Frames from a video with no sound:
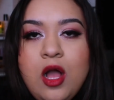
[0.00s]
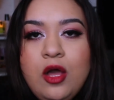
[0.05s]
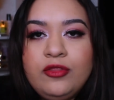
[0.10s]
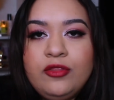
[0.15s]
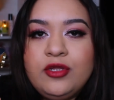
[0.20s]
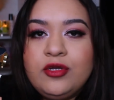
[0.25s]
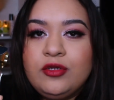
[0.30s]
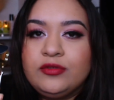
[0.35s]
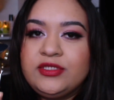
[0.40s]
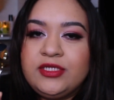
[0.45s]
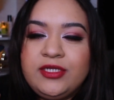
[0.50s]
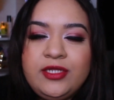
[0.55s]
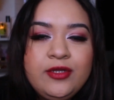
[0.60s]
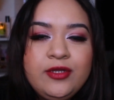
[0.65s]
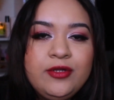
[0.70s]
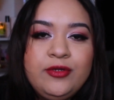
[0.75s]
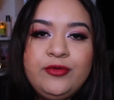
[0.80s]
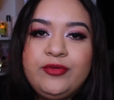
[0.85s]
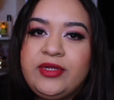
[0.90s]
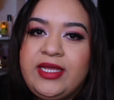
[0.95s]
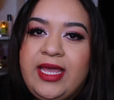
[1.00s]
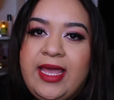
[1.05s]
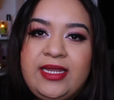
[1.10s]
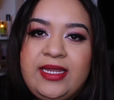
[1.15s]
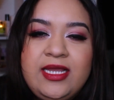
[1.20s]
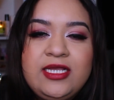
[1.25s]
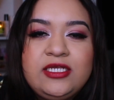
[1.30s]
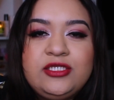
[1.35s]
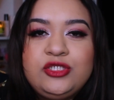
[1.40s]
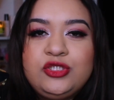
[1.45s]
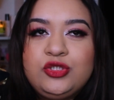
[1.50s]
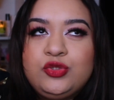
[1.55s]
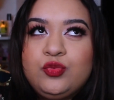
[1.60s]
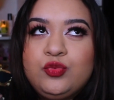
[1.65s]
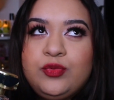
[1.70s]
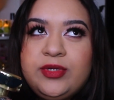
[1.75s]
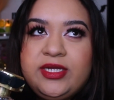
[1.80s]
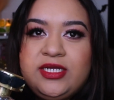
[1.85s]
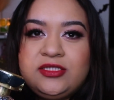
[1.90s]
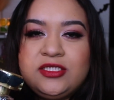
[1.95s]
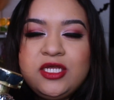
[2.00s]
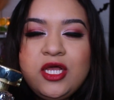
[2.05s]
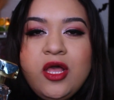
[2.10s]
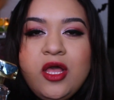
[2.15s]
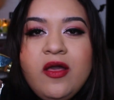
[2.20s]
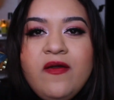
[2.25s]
All the notes in here create a sweet